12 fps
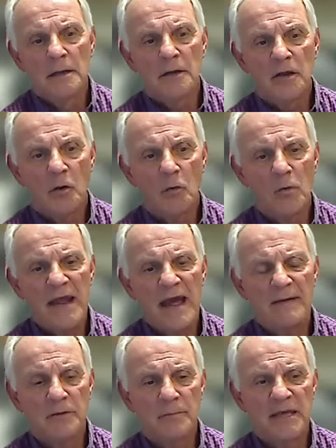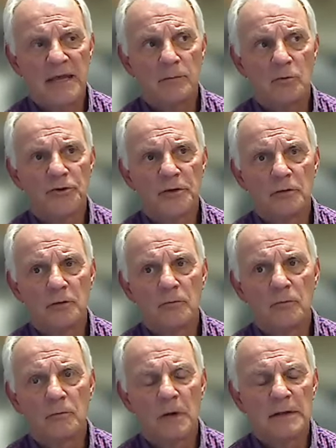And so we have to be able to
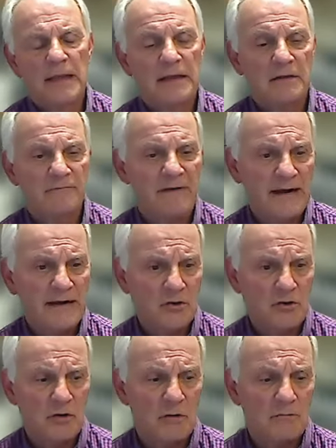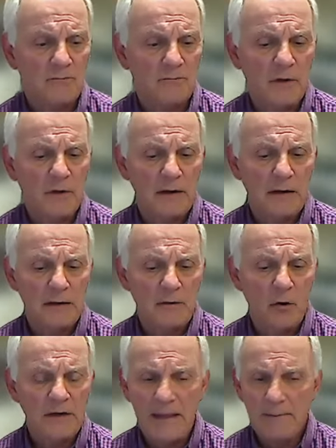uh, take advantage of uh,
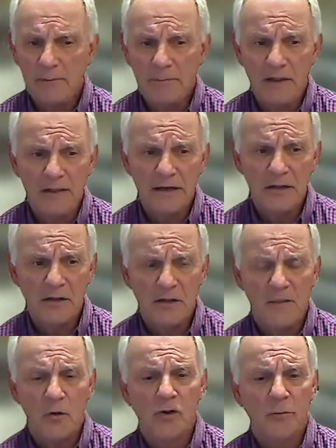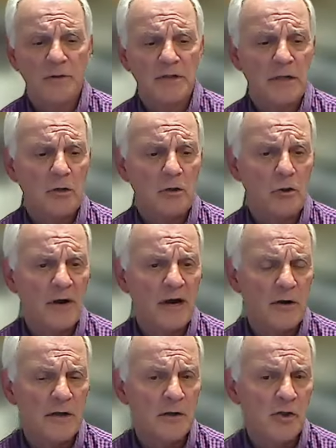our capabilities in those particular
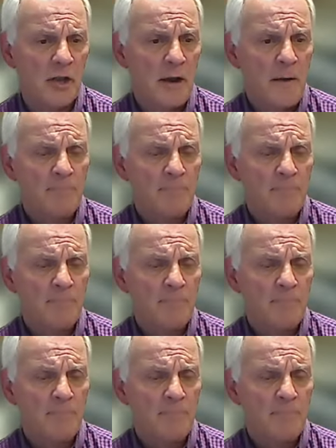areas